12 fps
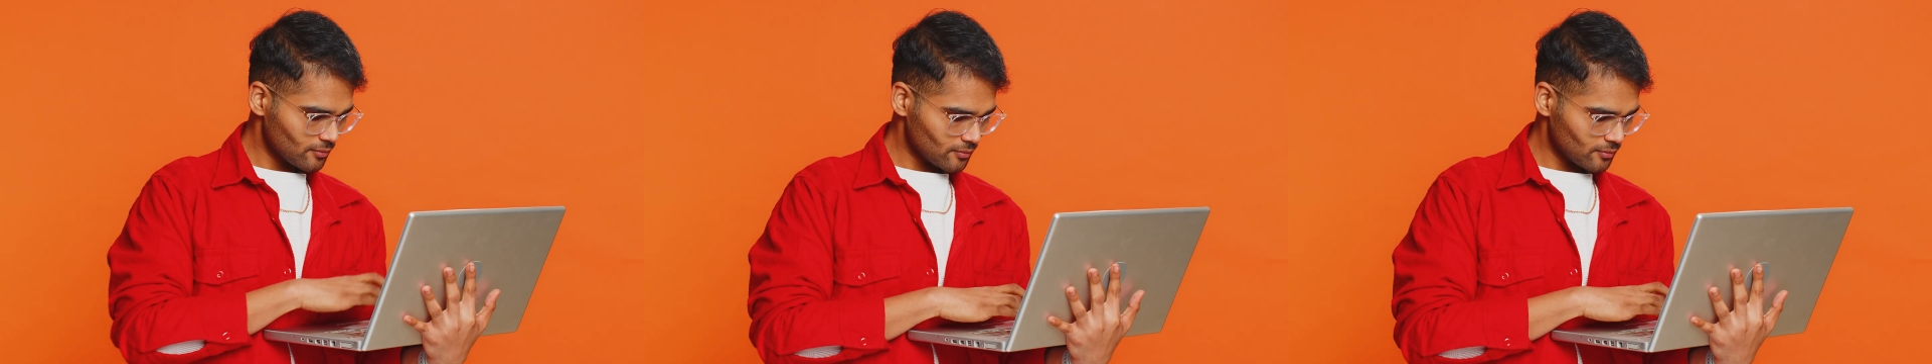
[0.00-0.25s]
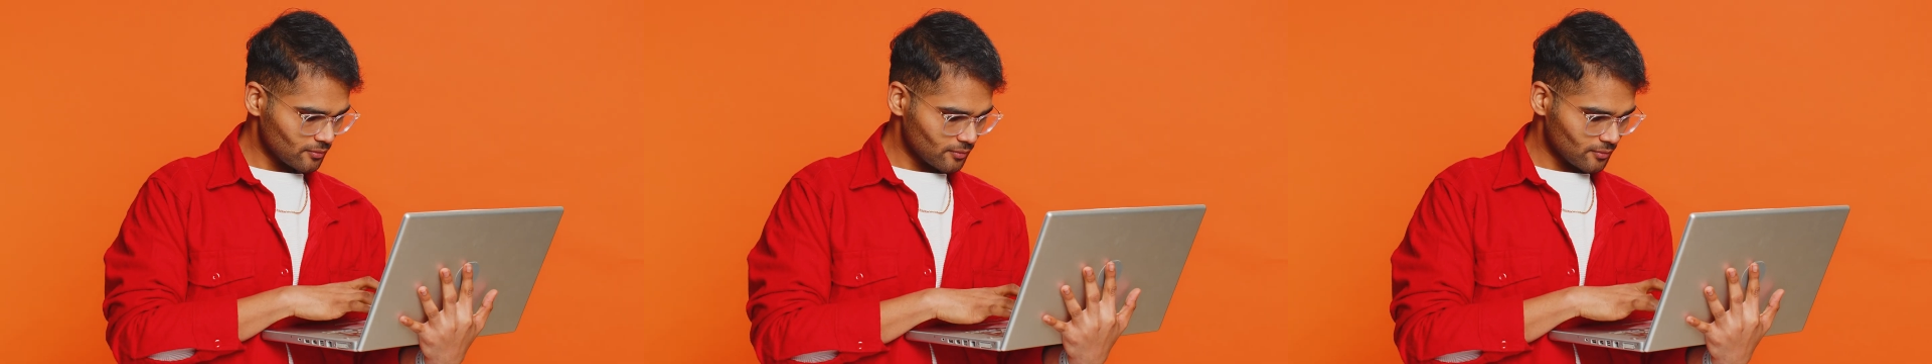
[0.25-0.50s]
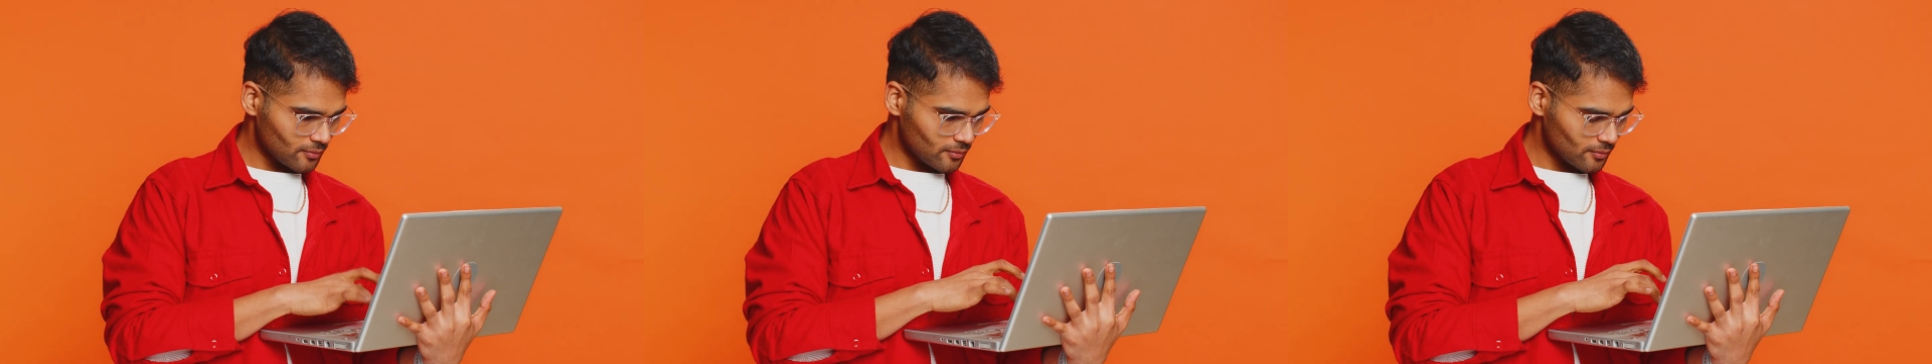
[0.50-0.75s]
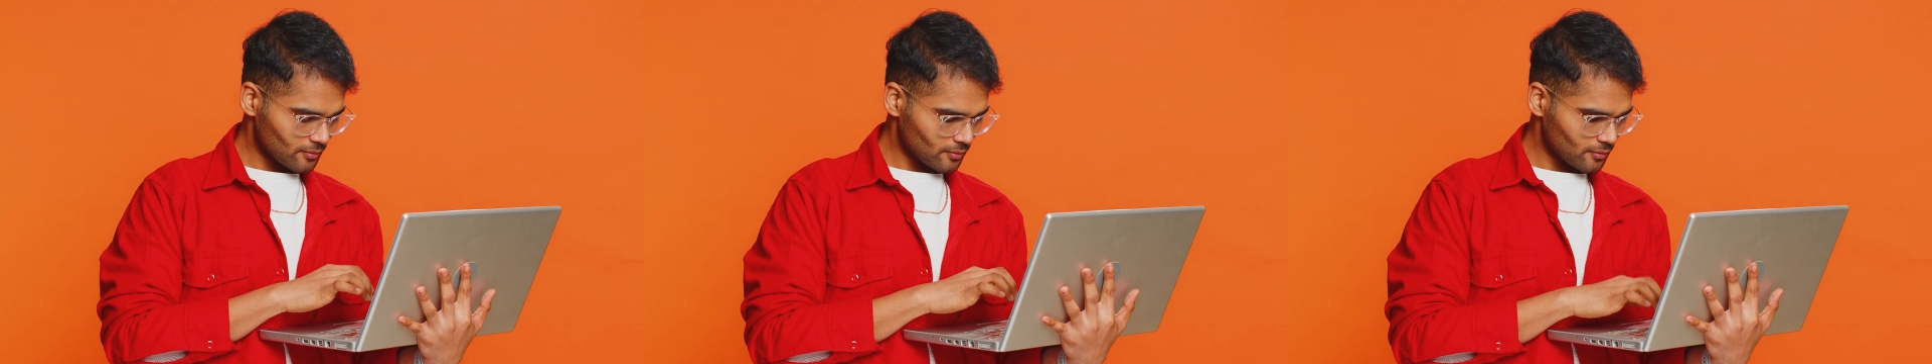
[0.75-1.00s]
That
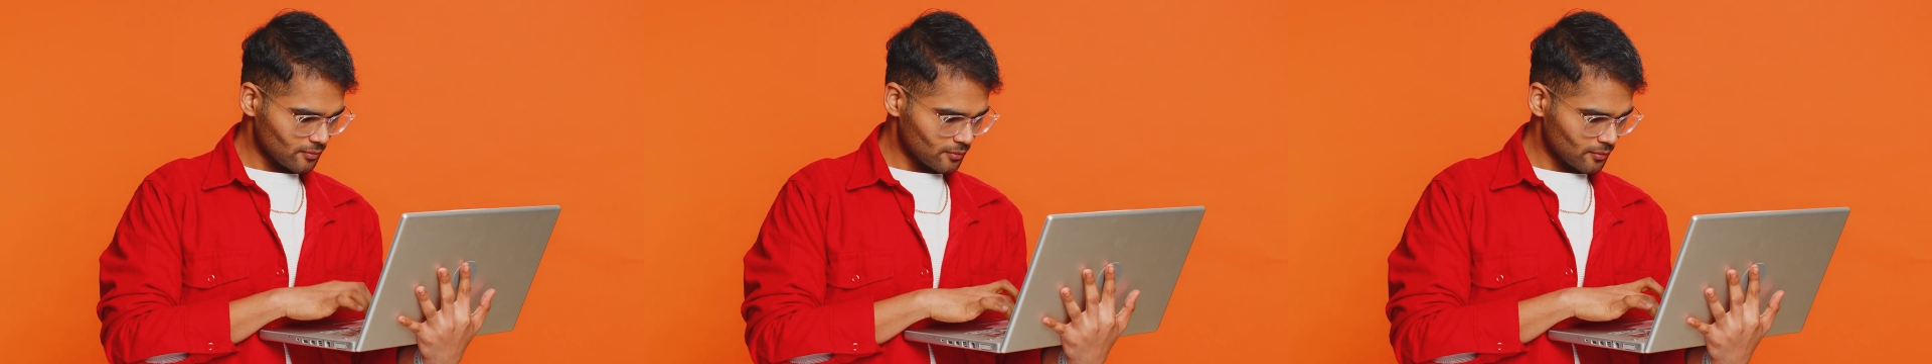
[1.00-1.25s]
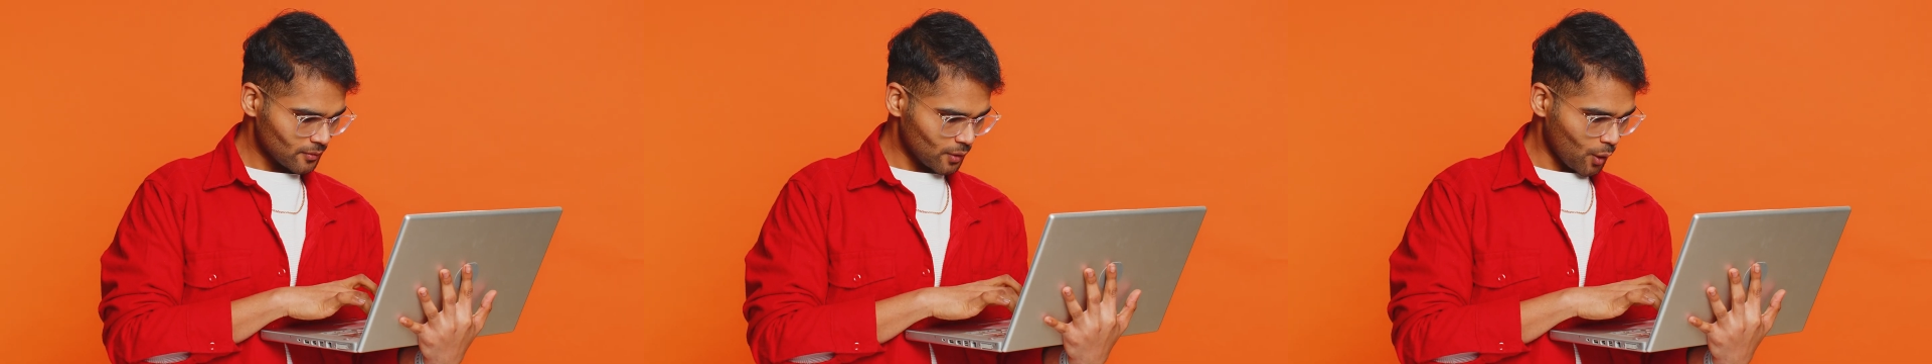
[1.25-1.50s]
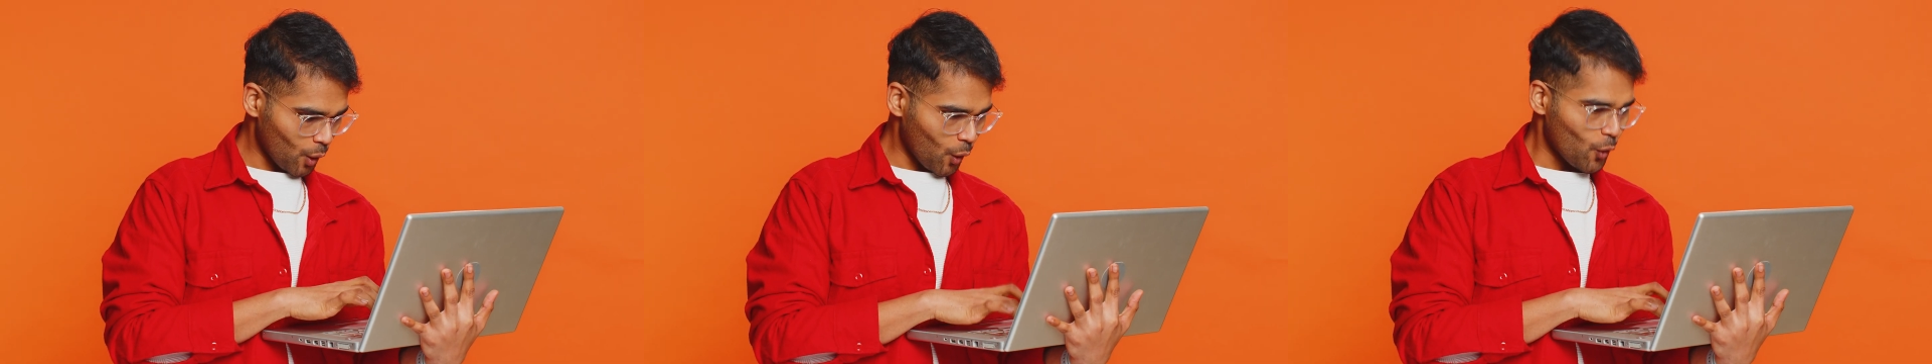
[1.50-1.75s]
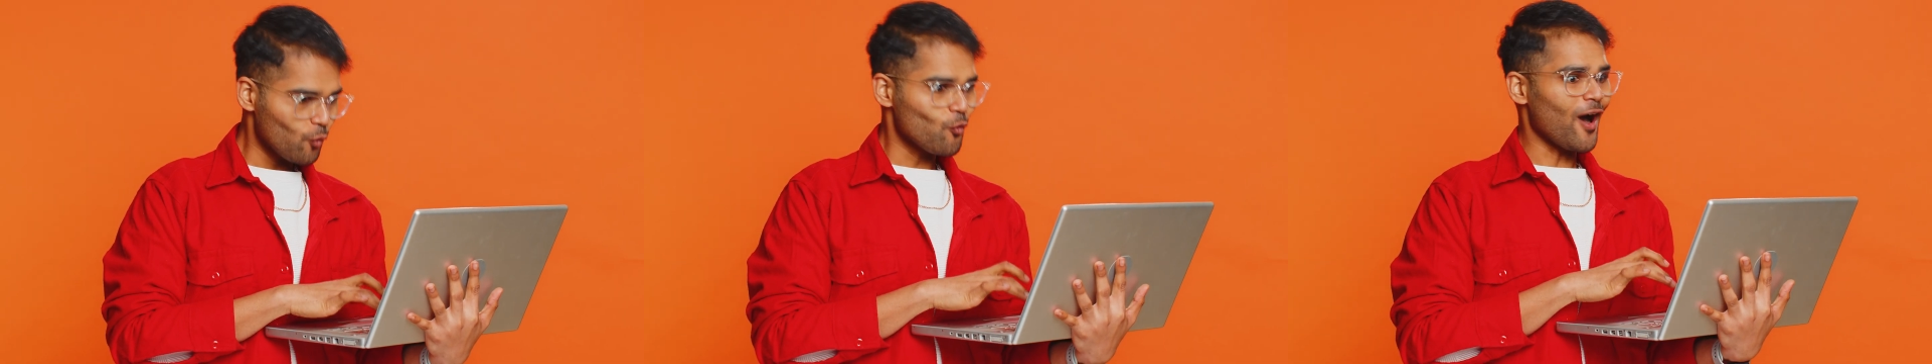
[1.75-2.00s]
way, you can get
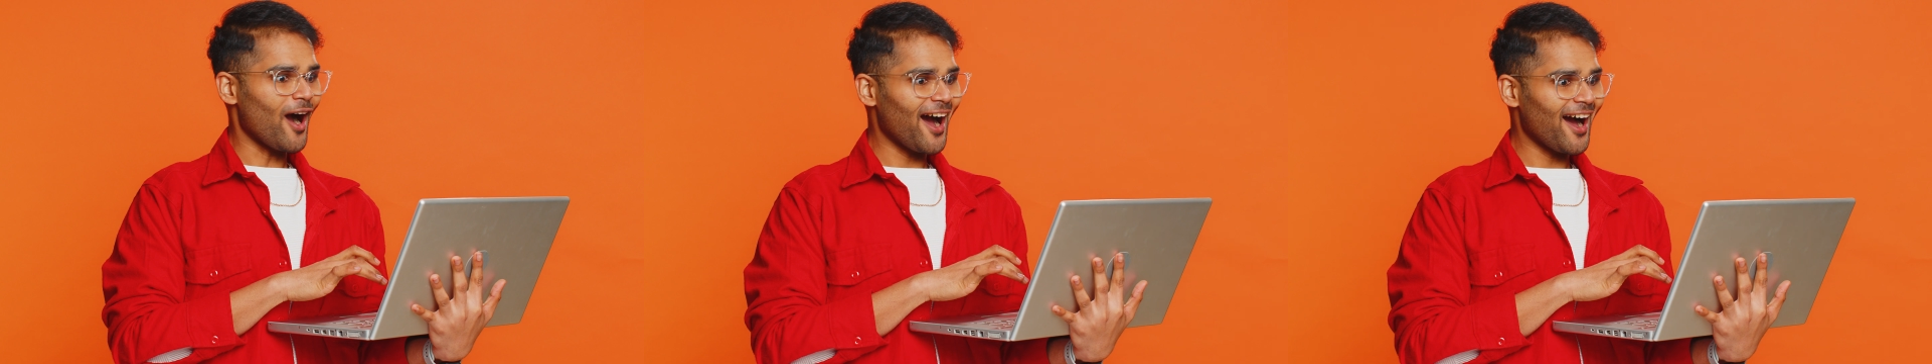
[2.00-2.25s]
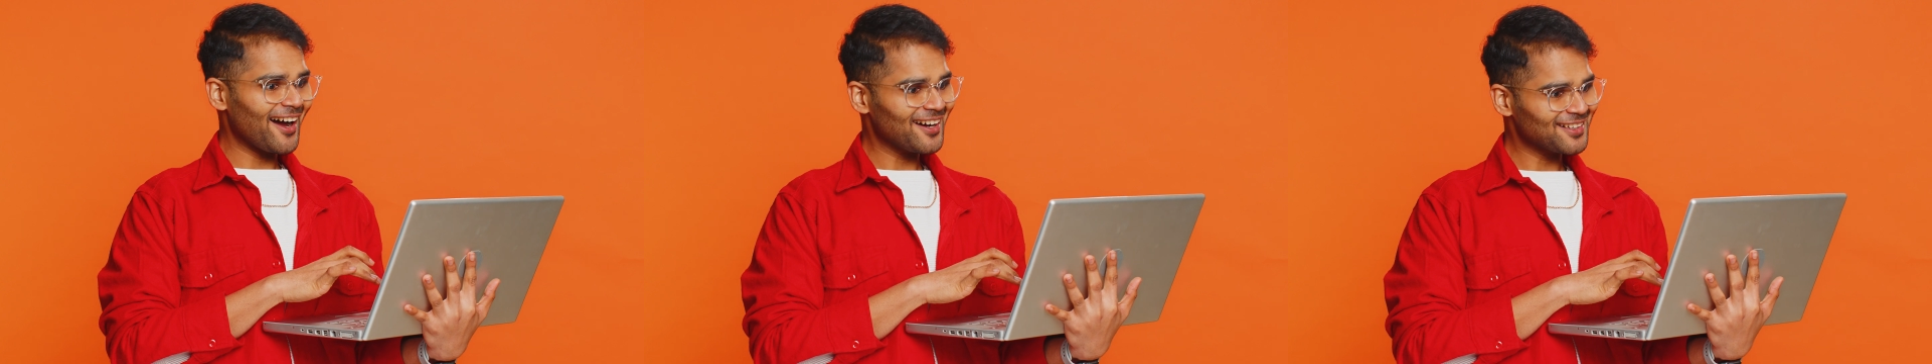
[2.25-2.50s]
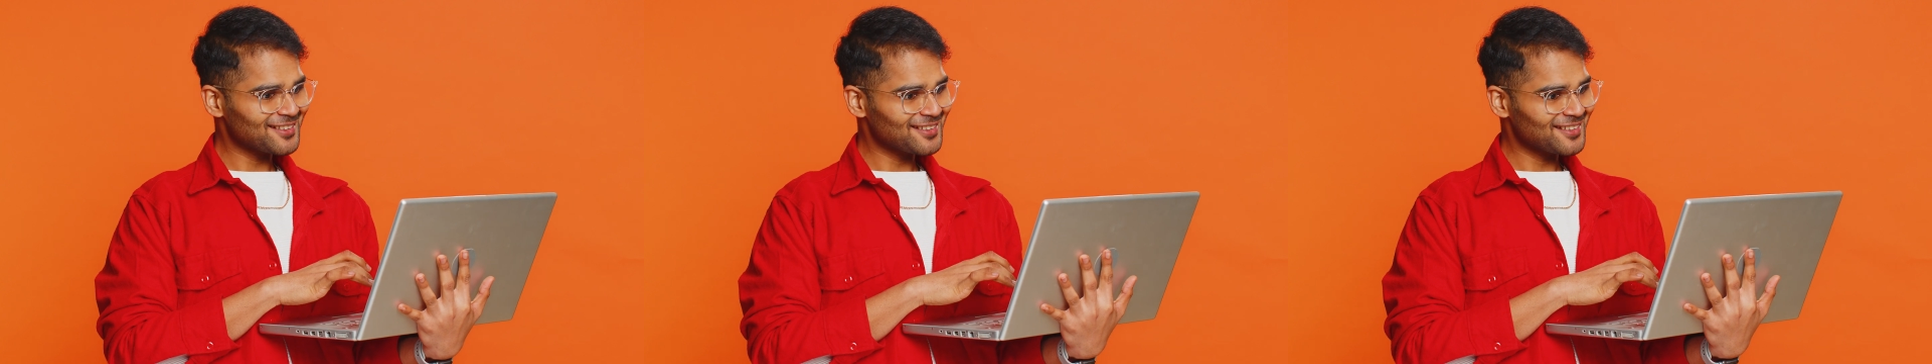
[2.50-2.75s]
those items back